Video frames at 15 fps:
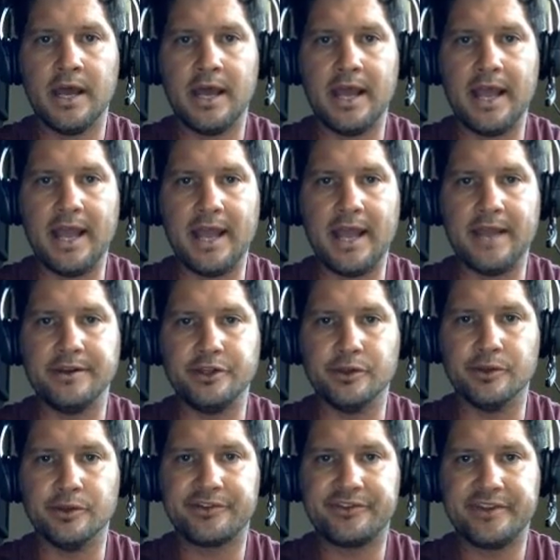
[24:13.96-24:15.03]
And
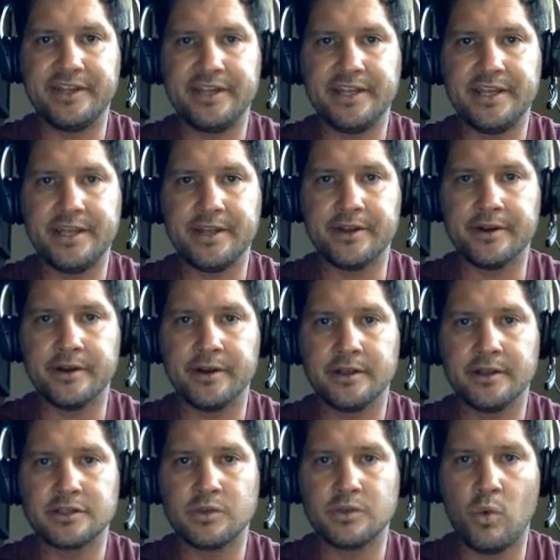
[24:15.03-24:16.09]
you'll see here
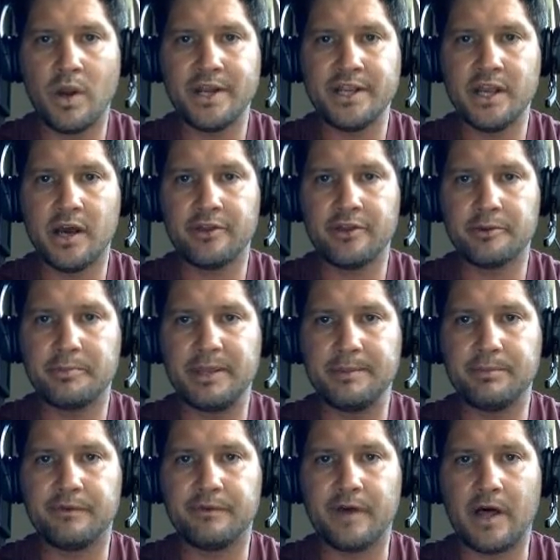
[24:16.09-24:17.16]
20 other
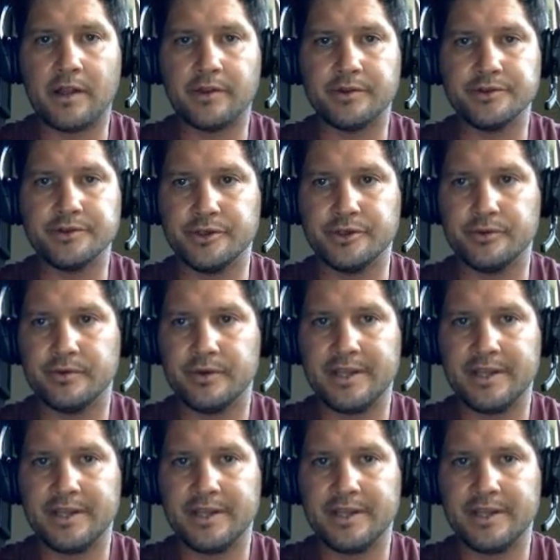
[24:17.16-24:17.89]
people followed you,